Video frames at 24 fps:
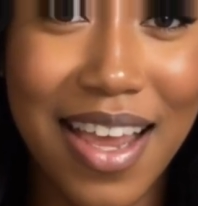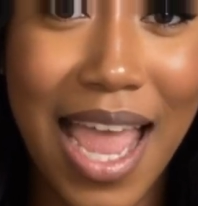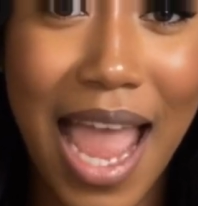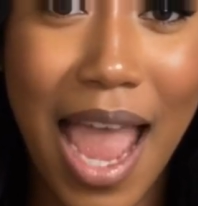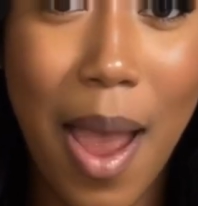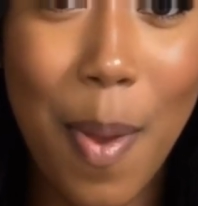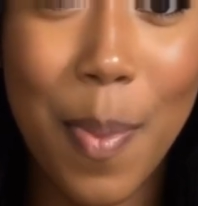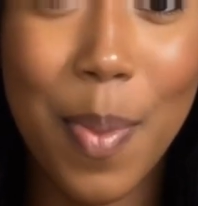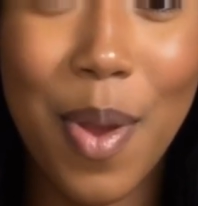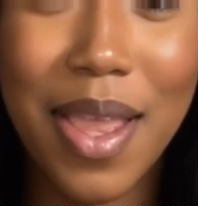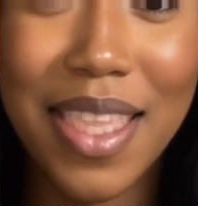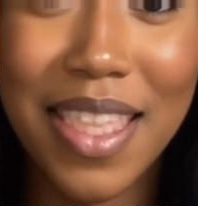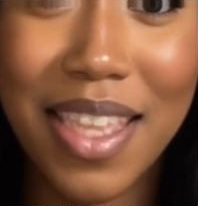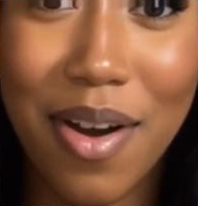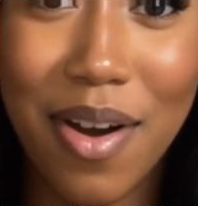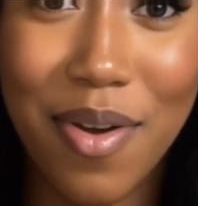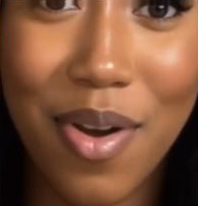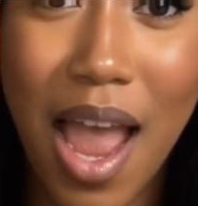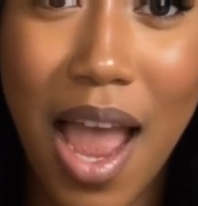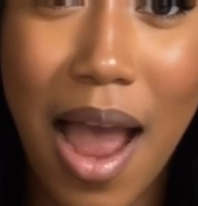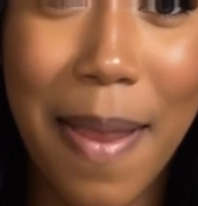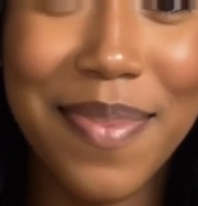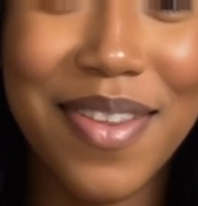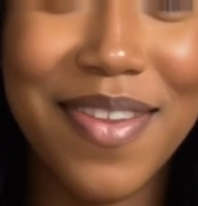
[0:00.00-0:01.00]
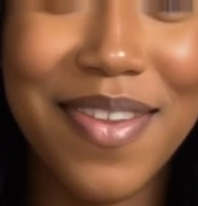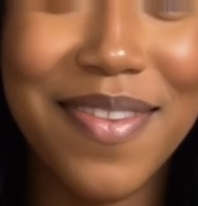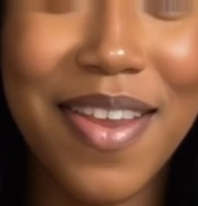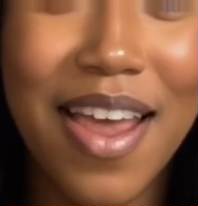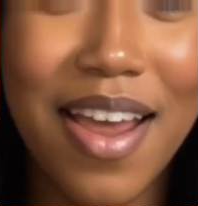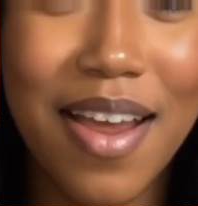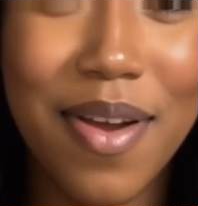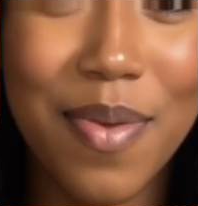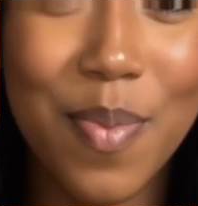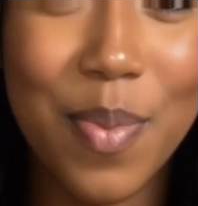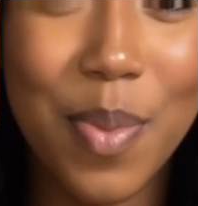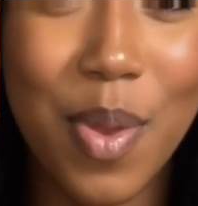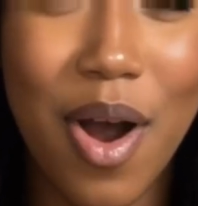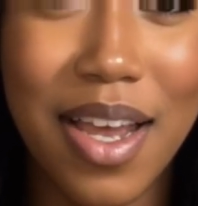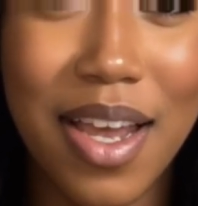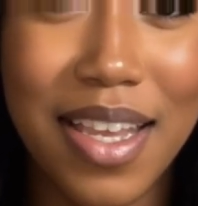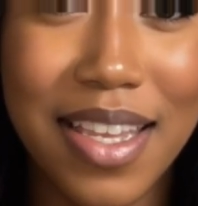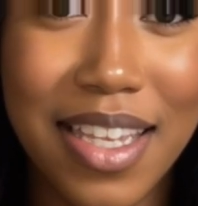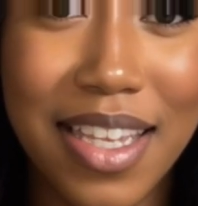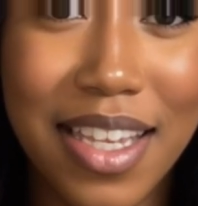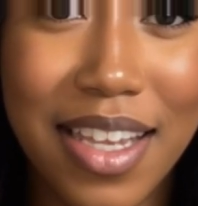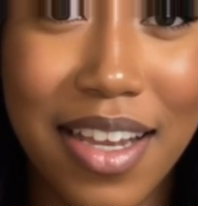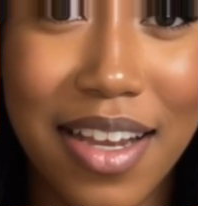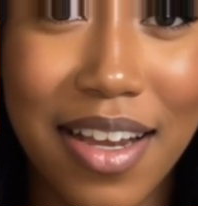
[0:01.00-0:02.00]
And when the crops failed one
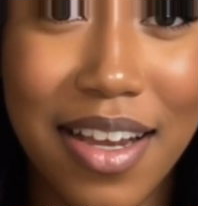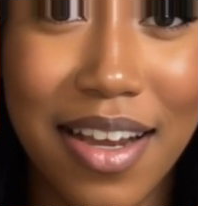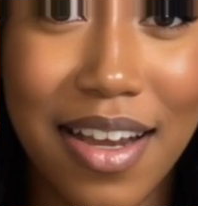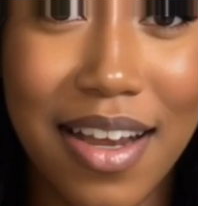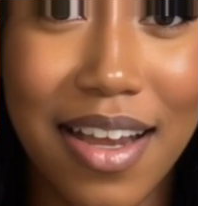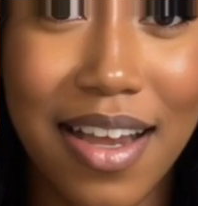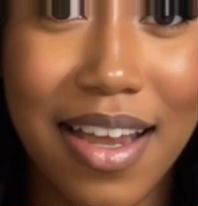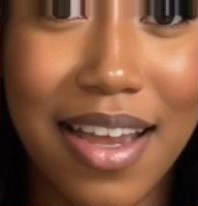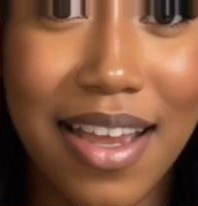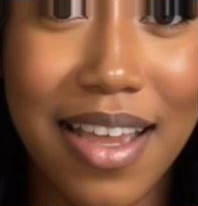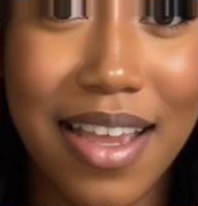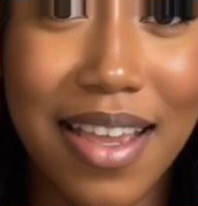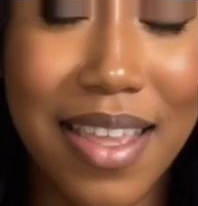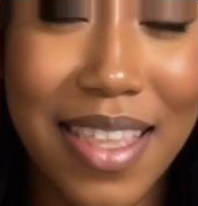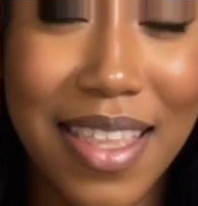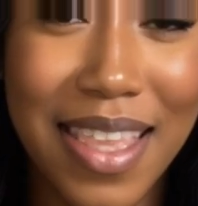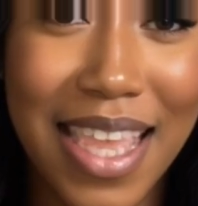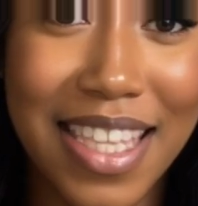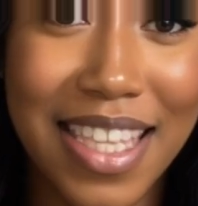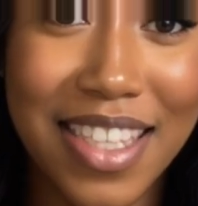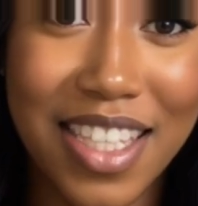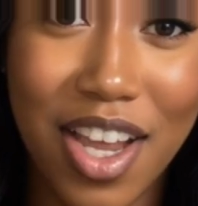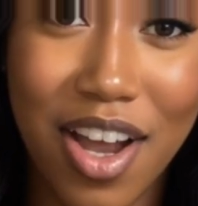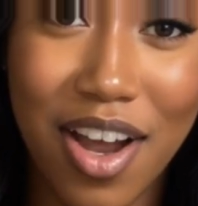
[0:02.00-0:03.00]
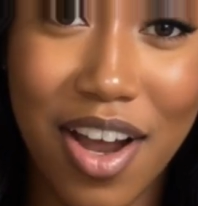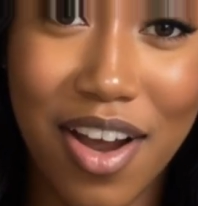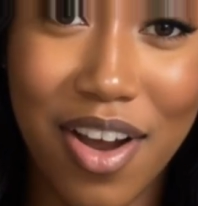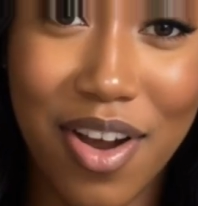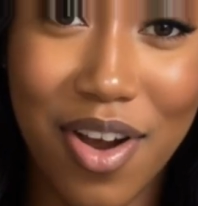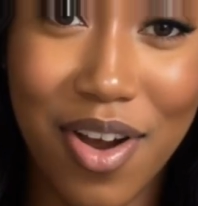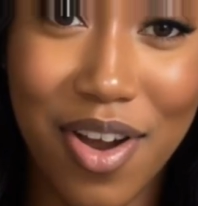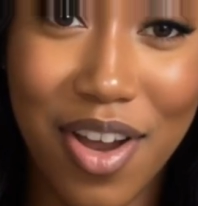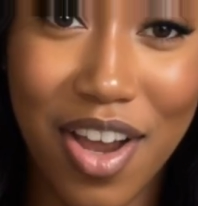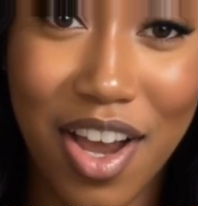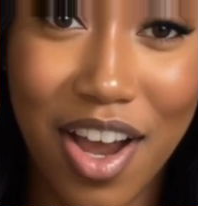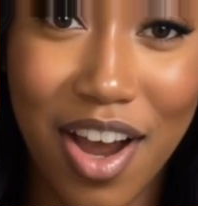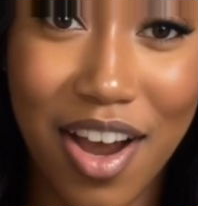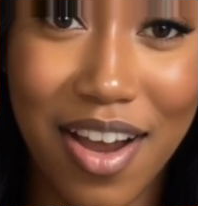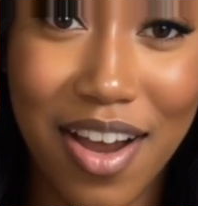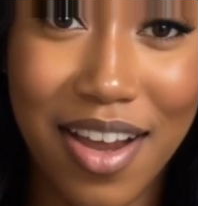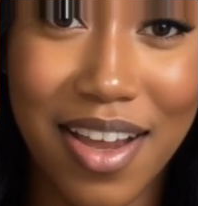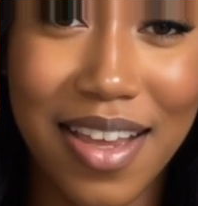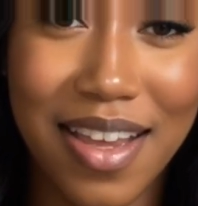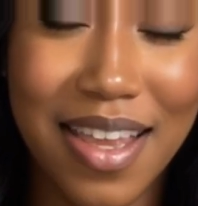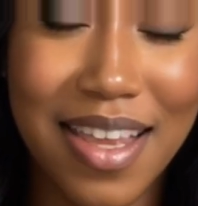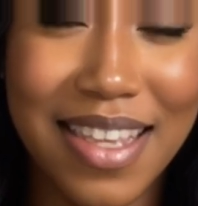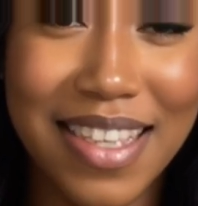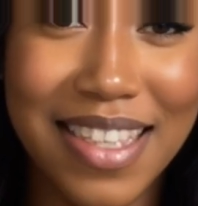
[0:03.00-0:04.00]
year, they turned on her,
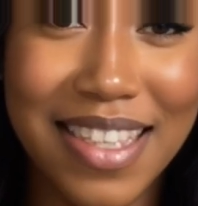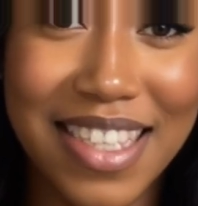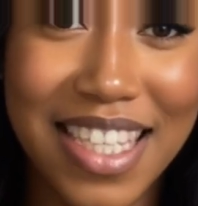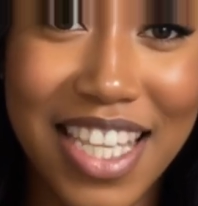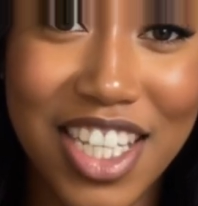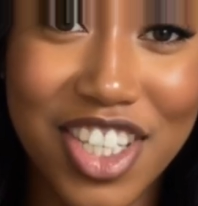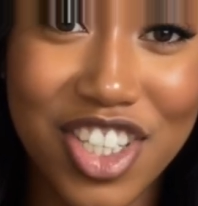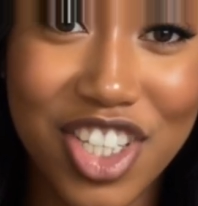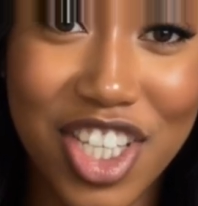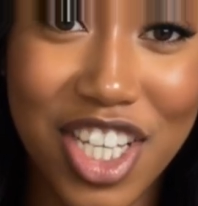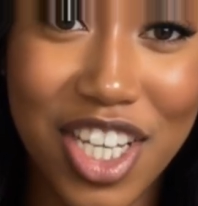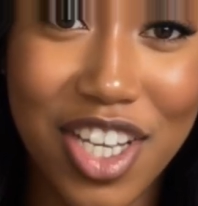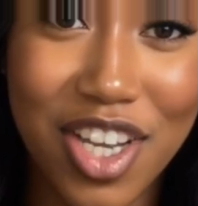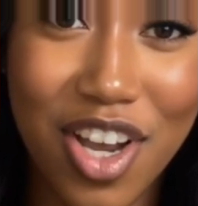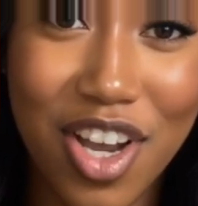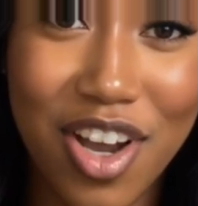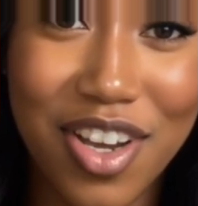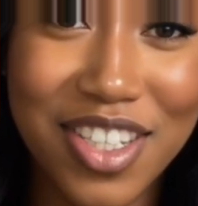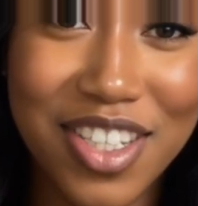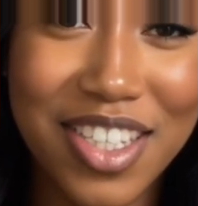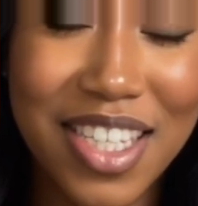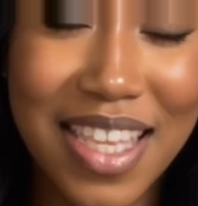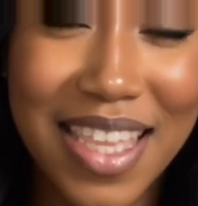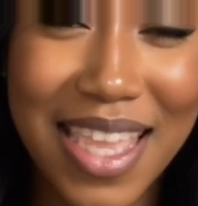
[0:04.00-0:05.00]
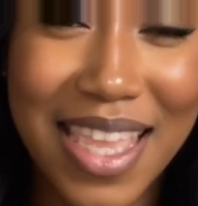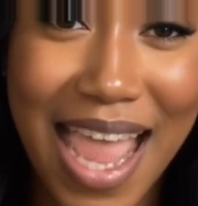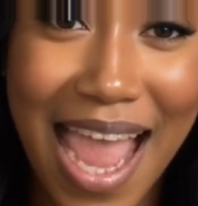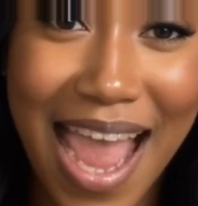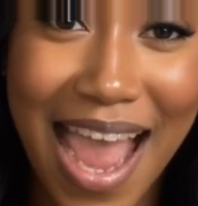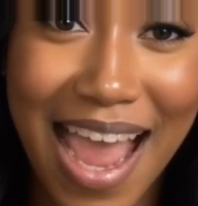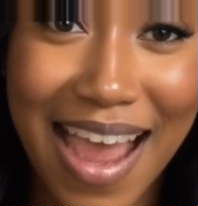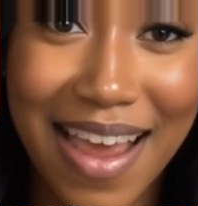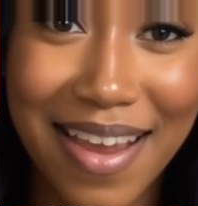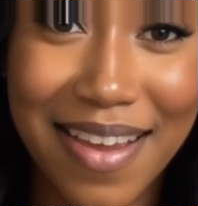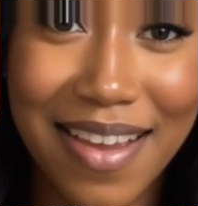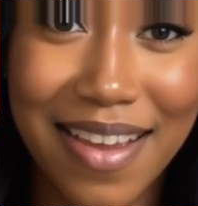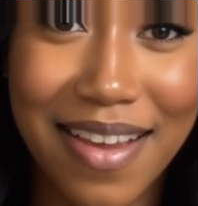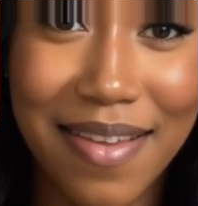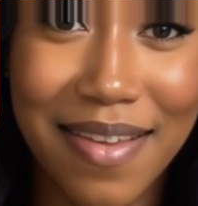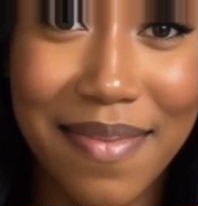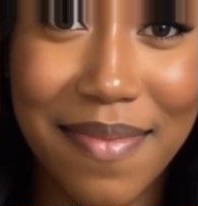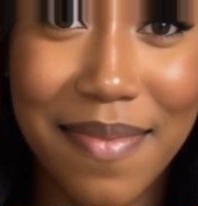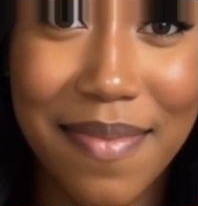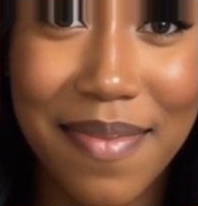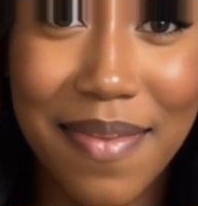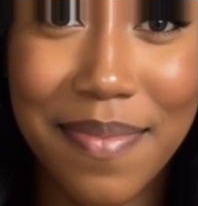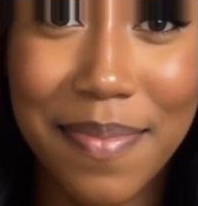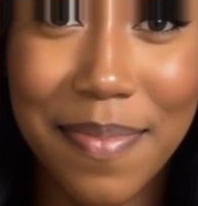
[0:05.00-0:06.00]
said she'd cursed the land,
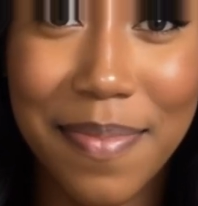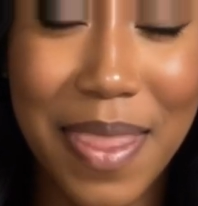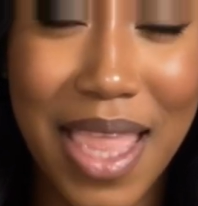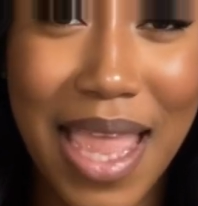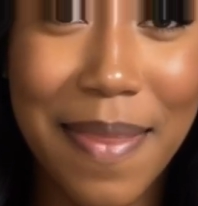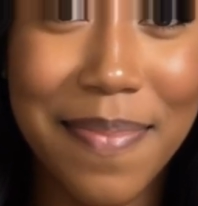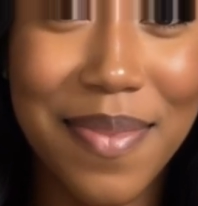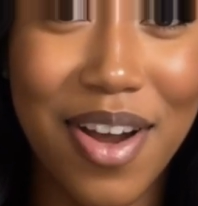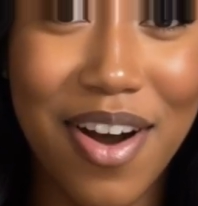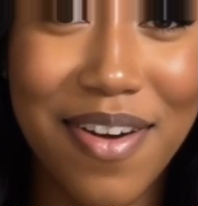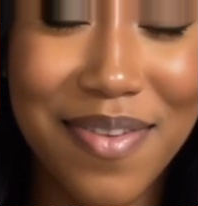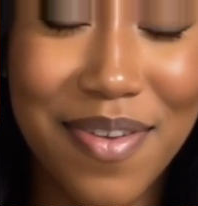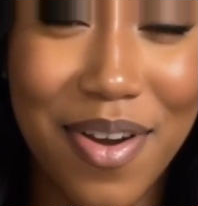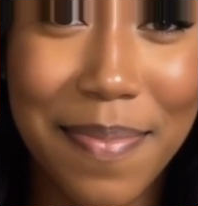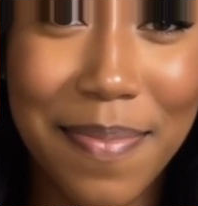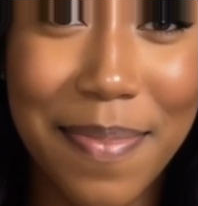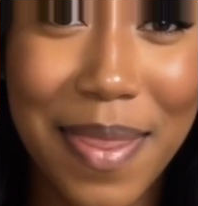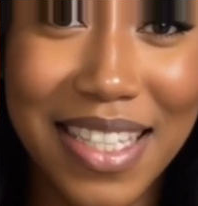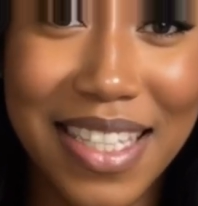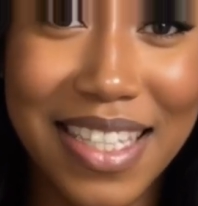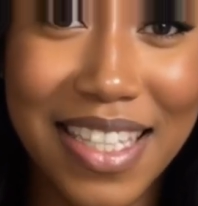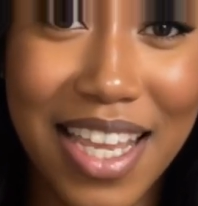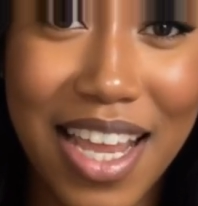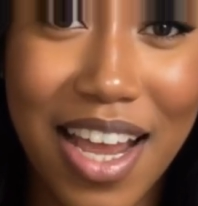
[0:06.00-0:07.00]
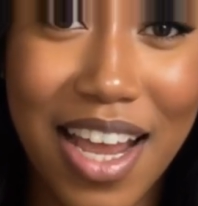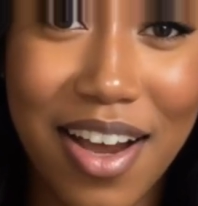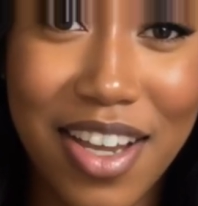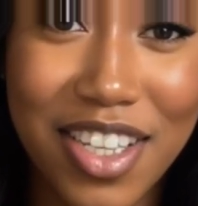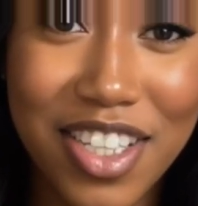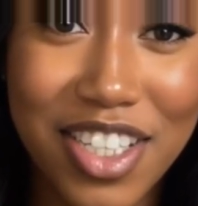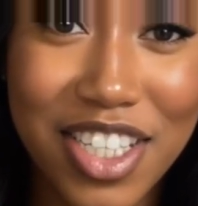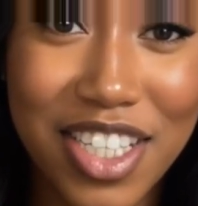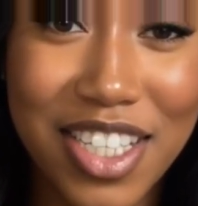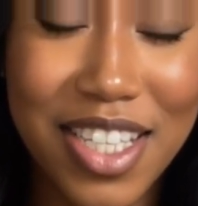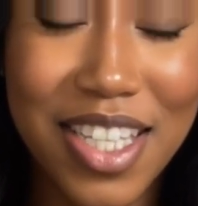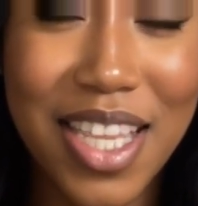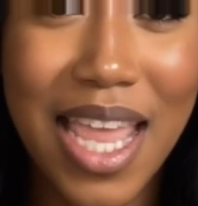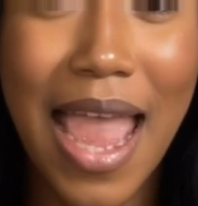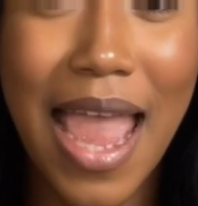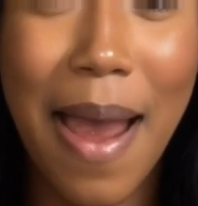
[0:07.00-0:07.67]
blamed her for miscarriages,